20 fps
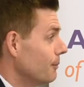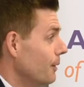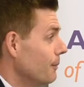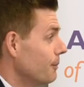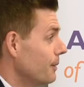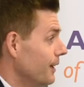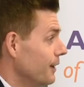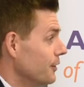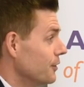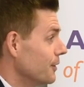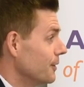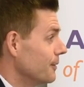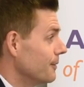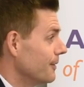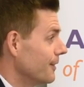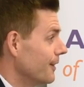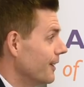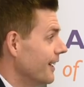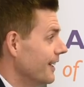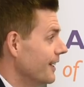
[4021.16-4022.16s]
populism,
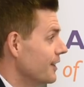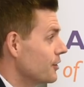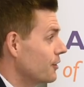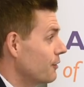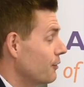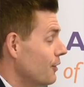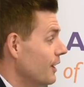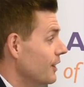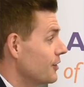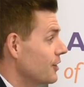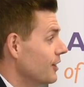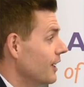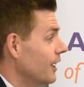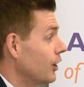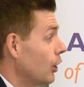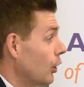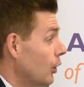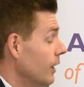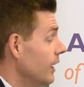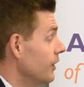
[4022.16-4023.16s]
right?
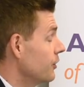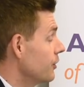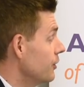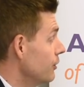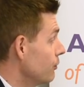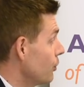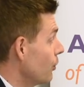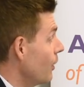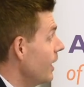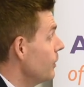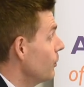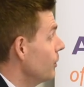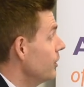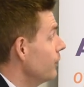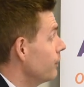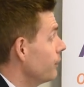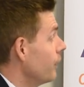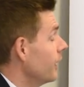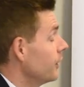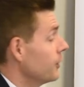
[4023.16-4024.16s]
It's great when
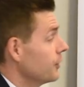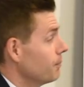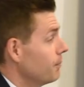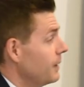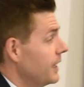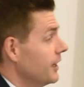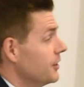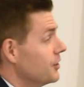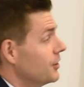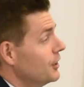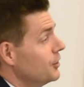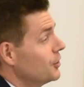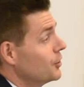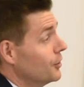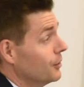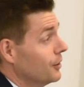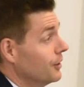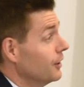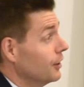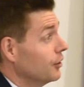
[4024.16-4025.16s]
you find a PhD
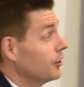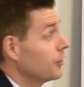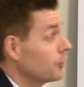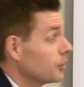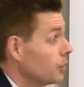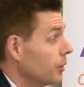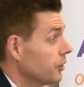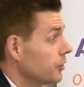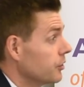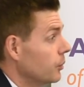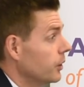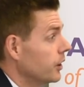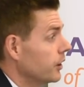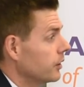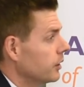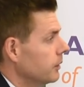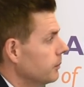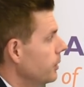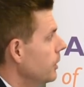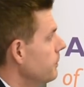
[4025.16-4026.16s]
student that doesn't want to
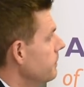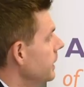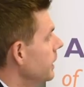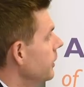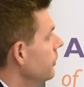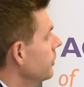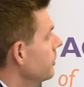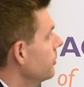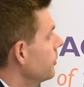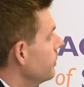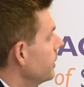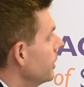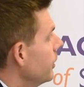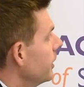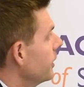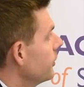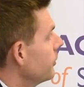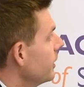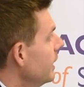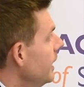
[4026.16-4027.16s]
work on populism, to be
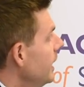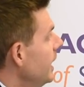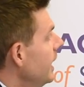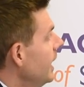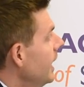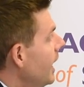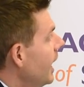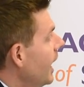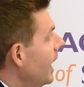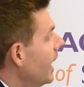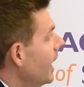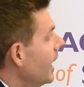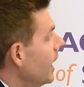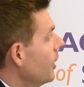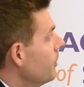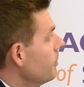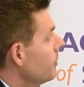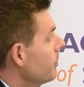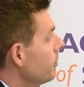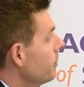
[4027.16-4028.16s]
honest.
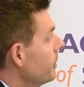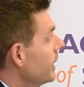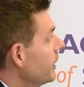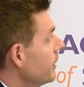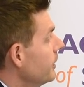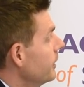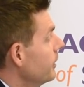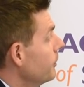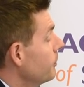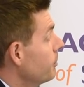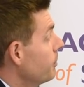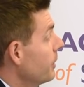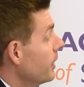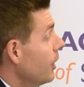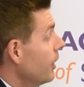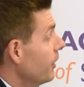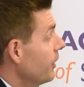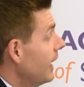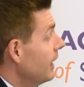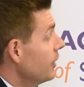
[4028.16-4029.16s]

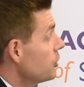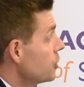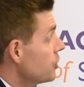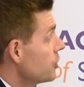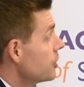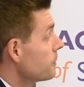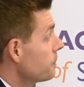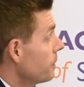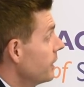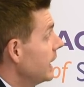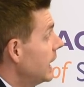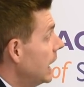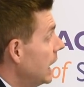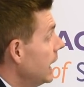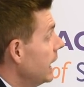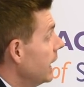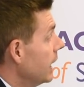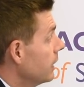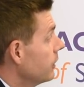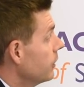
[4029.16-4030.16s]
But that literature's pretty
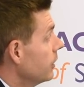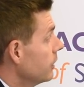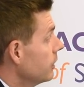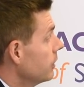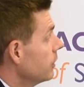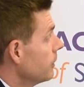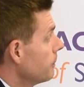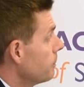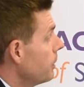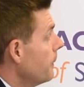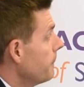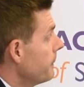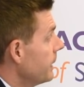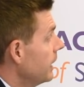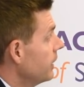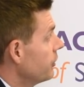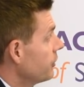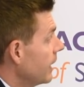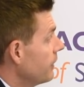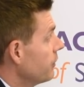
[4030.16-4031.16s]
clear, that
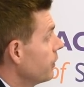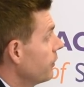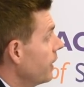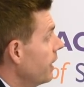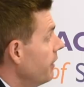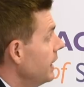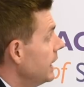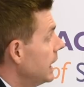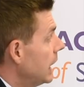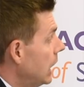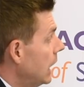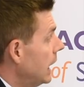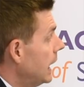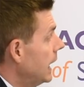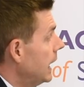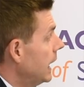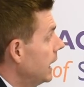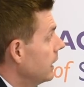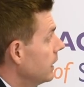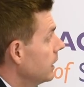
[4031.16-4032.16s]
populists have a very
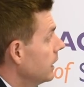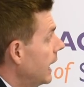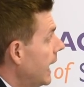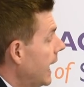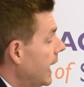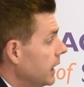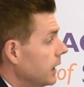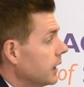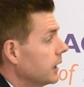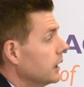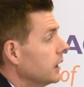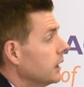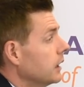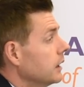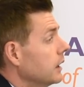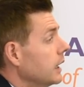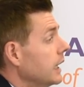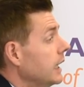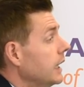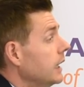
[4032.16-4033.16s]
clear anchor
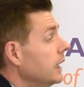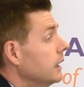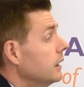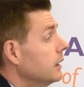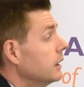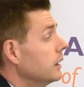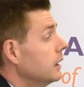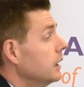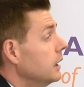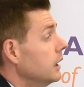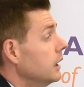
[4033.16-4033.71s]
in